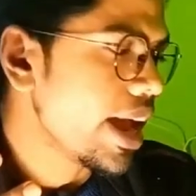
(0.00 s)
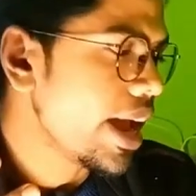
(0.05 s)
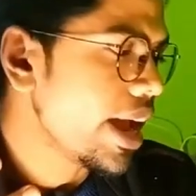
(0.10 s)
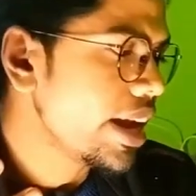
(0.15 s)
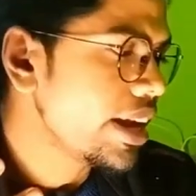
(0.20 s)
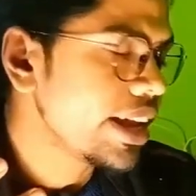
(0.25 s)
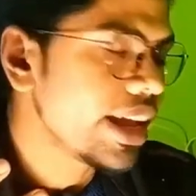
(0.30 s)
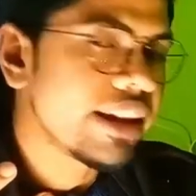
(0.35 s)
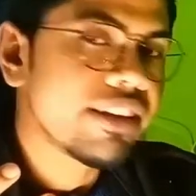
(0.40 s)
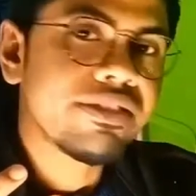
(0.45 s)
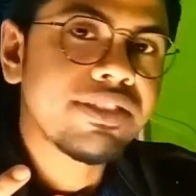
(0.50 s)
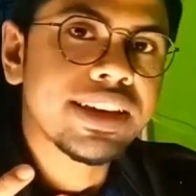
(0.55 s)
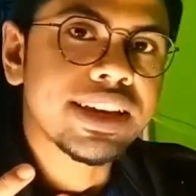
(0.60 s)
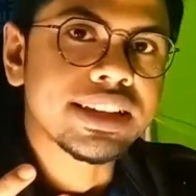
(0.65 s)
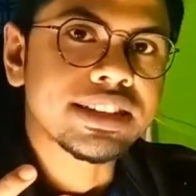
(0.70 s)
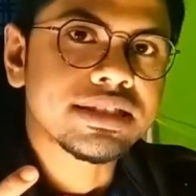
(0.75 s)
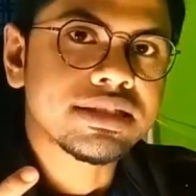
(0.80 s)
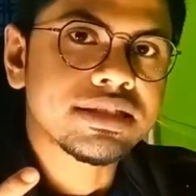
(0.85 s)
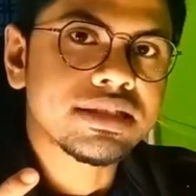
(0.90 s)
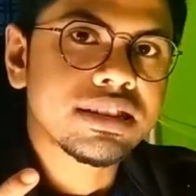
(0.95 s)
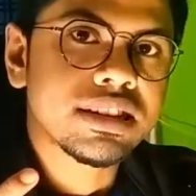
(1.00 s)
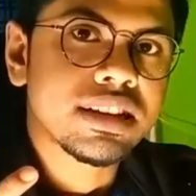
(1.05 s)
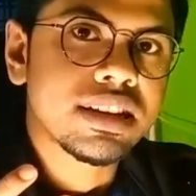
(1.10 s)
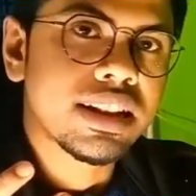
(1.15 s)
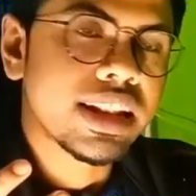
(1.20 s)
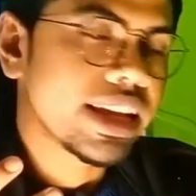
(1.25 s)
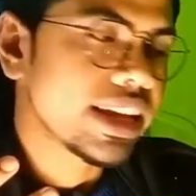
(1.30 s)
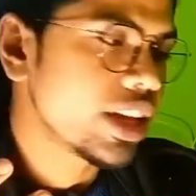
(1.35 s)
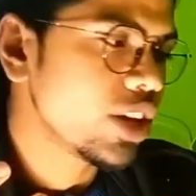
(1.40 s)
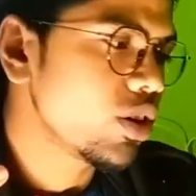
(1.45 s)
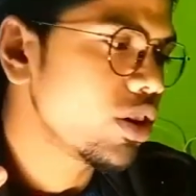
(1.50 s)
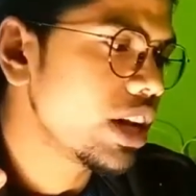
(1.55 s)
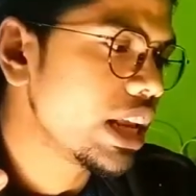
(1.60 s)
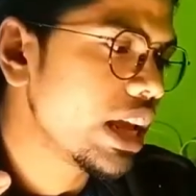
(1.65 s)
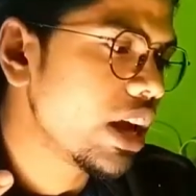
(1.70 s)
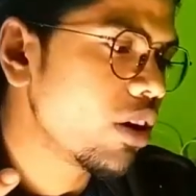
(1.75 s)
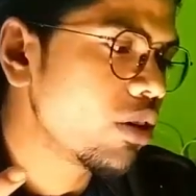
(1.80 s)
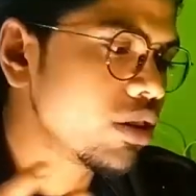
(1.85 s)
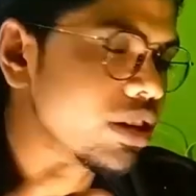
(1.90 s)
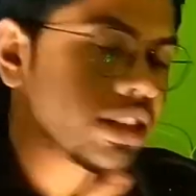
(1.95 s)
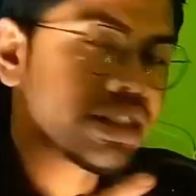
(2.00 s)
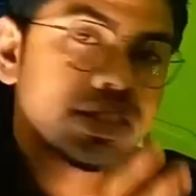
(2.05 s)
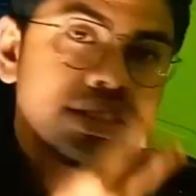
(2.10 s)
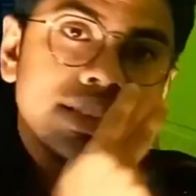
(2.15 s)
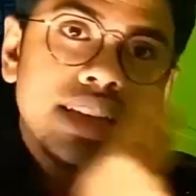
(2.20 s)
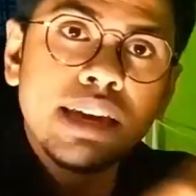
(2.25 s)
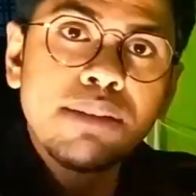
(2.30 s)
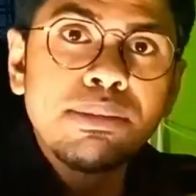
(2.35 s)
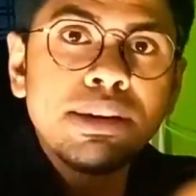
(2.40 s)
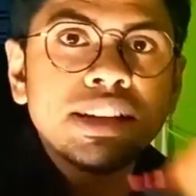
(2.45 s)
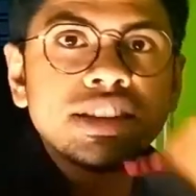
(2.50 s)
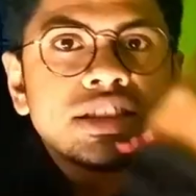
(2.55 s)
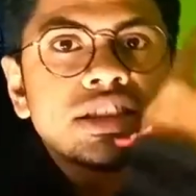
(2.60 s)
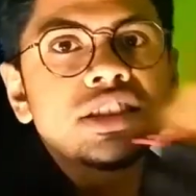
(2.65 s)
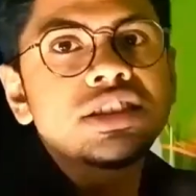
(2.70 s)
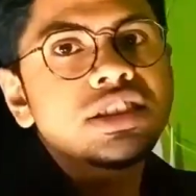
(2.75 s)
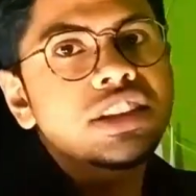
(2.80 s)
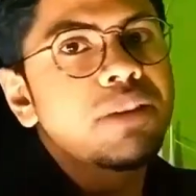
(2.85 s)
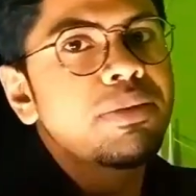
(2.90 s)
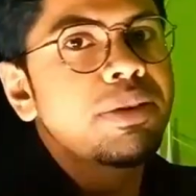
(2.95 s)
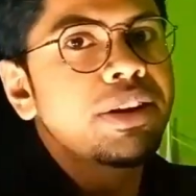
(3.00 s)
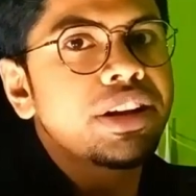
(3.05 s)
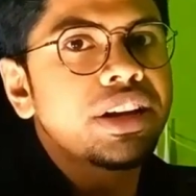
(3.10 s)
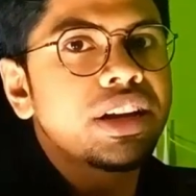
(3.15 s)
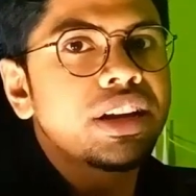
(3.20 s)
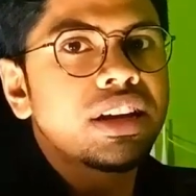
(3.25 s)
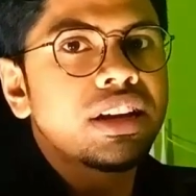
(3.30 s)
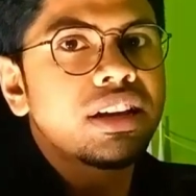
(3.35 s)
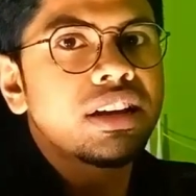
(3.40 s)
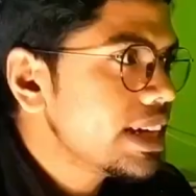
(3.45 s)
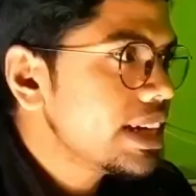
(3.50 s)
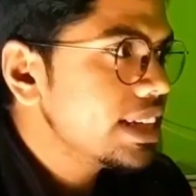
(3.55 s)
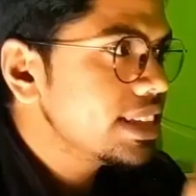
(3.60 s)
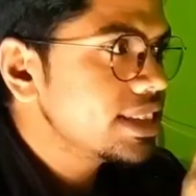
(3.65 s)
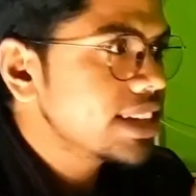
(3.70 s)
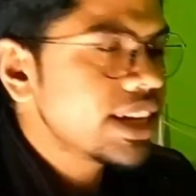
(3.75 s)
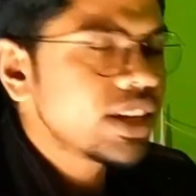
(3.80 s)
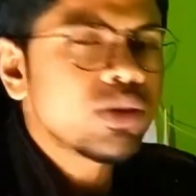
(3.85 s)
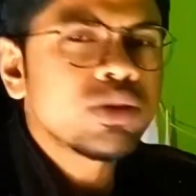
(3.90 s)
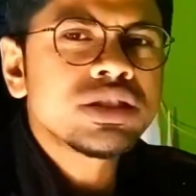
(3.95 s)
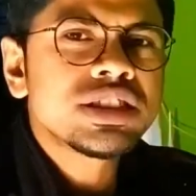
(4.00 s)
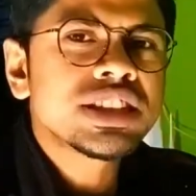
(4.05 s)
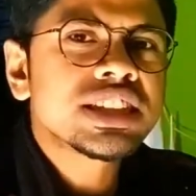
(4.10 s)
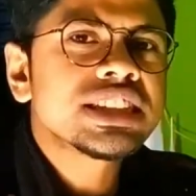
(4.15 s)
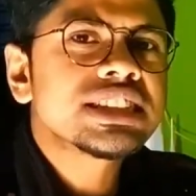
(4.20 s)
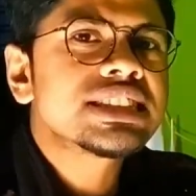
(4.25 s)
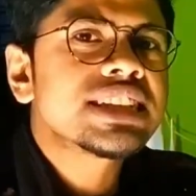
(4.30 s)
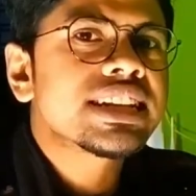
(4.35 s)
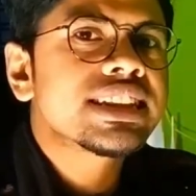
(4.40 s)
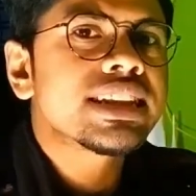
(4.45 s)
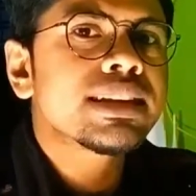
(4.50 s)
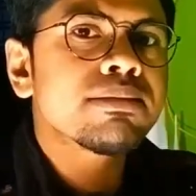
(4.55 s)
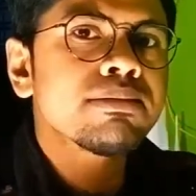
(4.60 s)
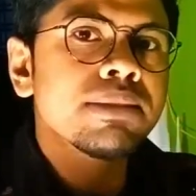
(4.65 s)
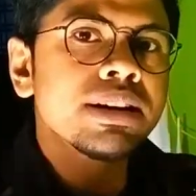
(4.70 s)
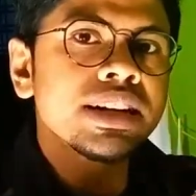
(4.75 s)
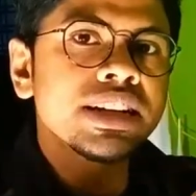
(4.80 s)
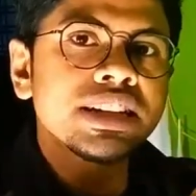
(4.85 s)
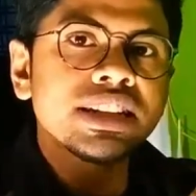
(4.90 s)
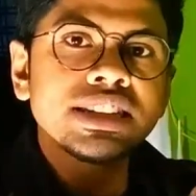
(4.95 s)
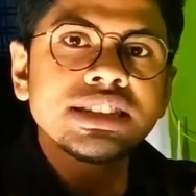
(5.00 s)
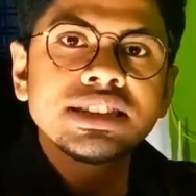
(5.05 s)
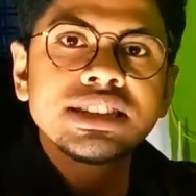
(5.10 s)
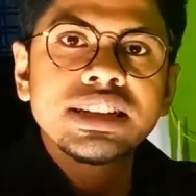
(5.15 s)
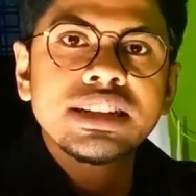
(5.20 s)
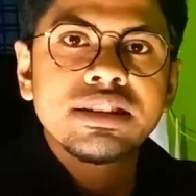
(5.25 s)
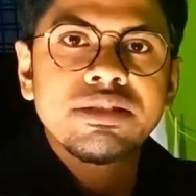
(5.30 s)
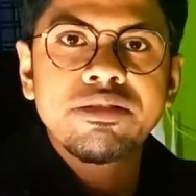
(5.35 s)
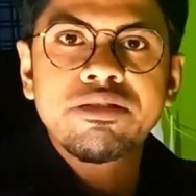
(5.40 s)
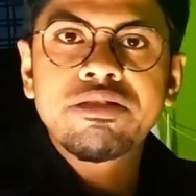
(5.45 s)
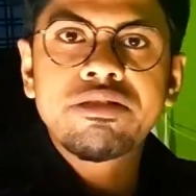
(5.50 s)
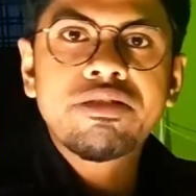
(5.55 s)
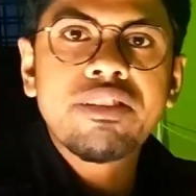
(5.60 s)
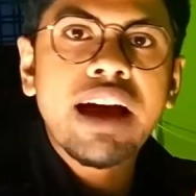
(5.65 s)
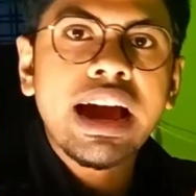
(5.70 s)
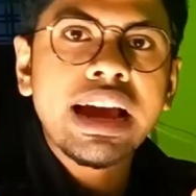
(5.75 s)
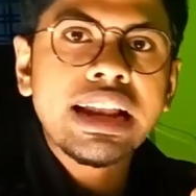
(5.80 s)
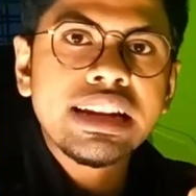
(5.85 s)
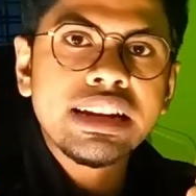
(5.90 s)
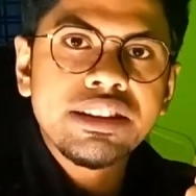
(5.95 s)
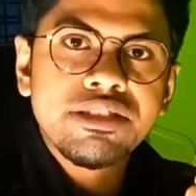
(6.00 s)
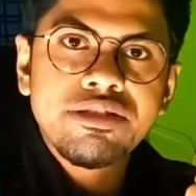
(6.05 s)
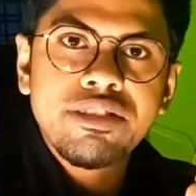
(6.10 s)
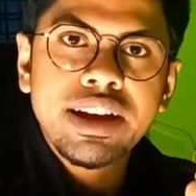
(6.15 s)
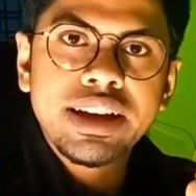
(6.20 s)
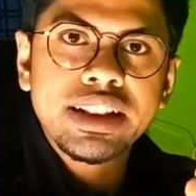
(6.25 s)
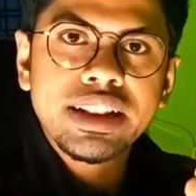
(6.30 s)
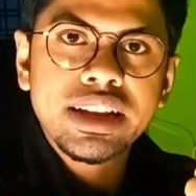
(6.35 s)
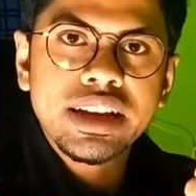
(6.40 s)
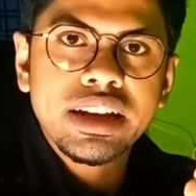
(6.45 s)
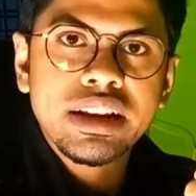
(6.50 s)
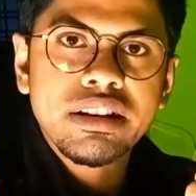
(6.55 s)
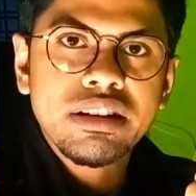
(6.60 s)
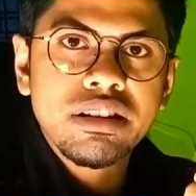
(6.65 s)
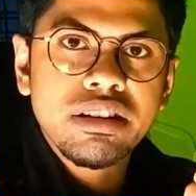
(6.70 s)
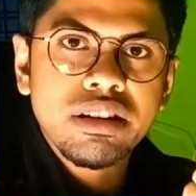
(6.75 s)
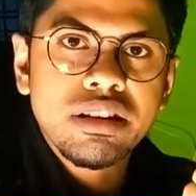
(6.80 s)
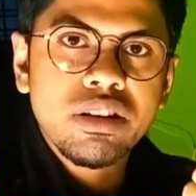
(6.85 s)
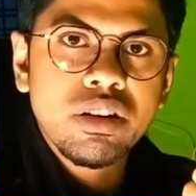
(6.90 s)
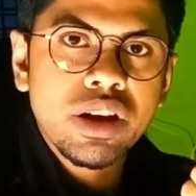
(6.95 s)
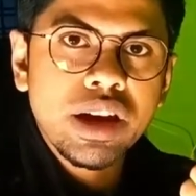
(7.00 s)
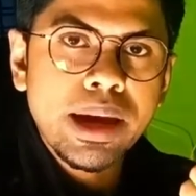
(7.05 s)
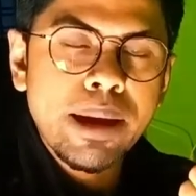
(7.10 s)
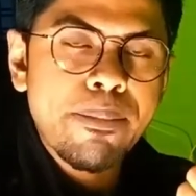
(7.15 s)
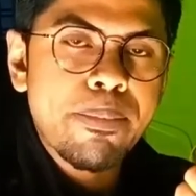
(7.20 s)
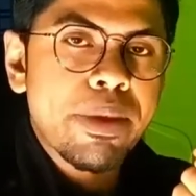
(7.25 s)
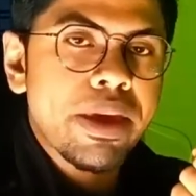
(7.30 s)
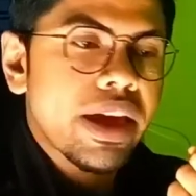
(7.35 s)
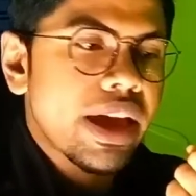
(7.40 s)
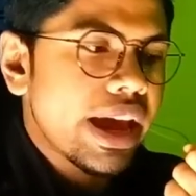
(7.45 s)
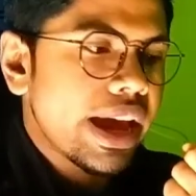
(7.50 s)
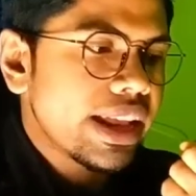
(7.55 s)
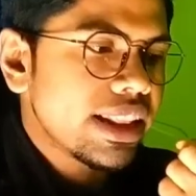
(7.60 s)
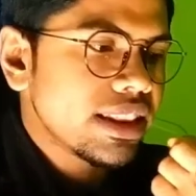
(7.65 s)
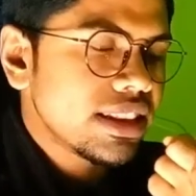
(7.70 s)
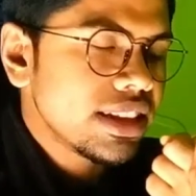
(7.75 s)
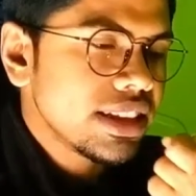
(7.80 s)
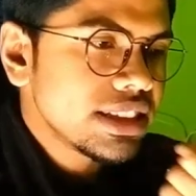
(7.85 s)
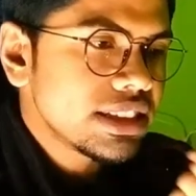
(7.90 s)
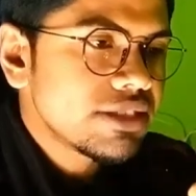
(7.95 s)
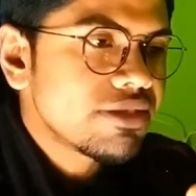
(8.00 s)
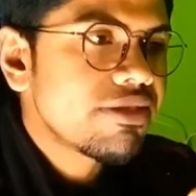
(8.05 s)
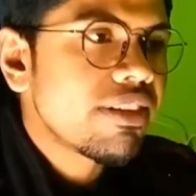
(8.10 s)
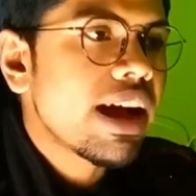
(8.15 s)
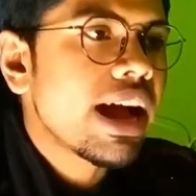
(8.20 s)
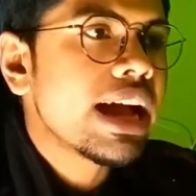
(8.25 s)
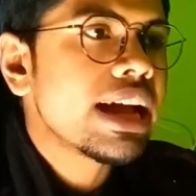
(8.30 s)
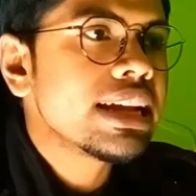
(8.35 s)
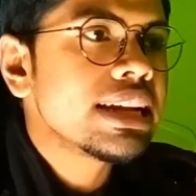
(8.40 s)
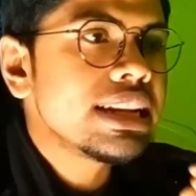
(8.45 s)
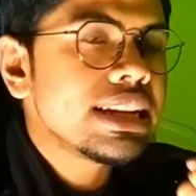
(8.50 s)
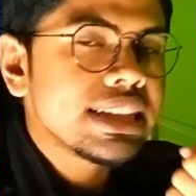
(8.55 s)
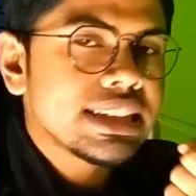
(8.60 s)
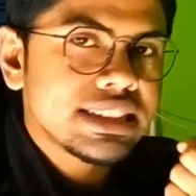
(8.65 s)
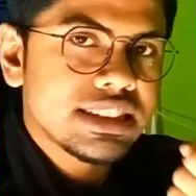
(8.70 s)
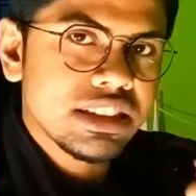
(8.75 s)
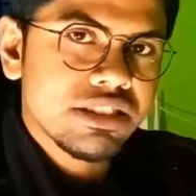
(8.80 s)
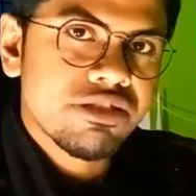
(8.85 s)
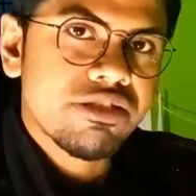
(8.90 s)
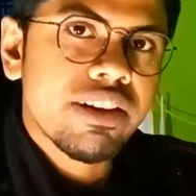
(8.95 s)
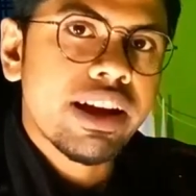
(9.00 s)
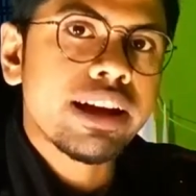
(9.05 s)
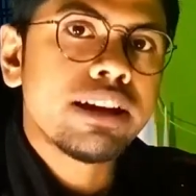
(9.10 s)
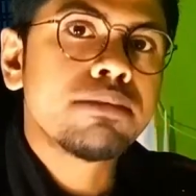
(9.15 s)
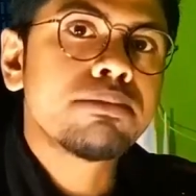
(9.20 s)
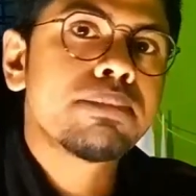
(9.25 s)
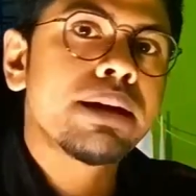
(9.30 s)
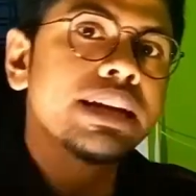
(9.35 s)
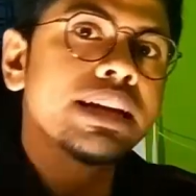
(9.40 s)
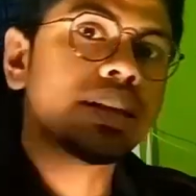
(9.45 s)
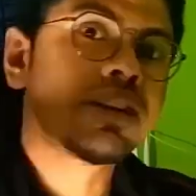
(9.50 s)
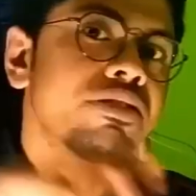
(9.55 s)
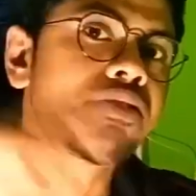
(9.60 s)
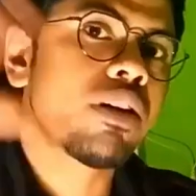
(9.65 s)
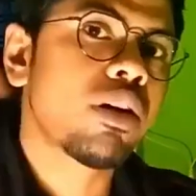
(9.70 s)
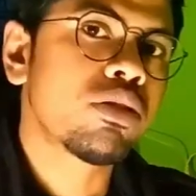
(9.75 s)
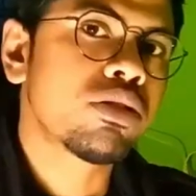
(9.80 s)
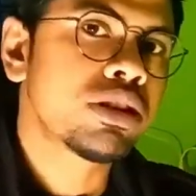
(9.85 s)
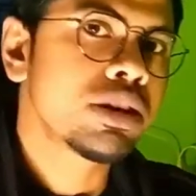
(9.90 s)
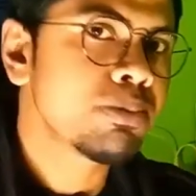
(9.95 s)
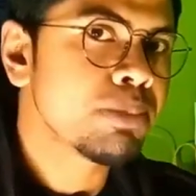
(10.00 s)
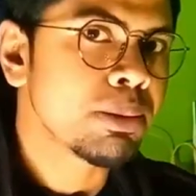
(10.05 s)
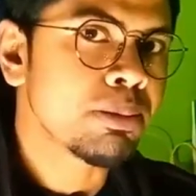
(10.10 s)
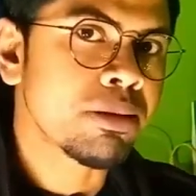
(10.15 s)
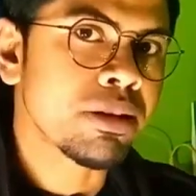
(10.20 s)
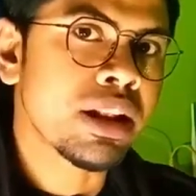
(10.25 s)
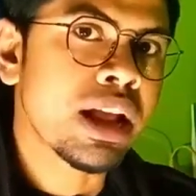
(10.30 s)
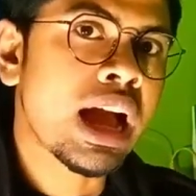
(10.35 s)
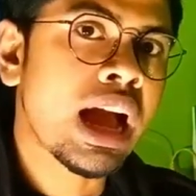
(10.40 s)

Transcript: and LVS, like your layout is same as the schematic. And design rule check is nothing but it is a file defined there, okay, and this file is defined by the foundry people.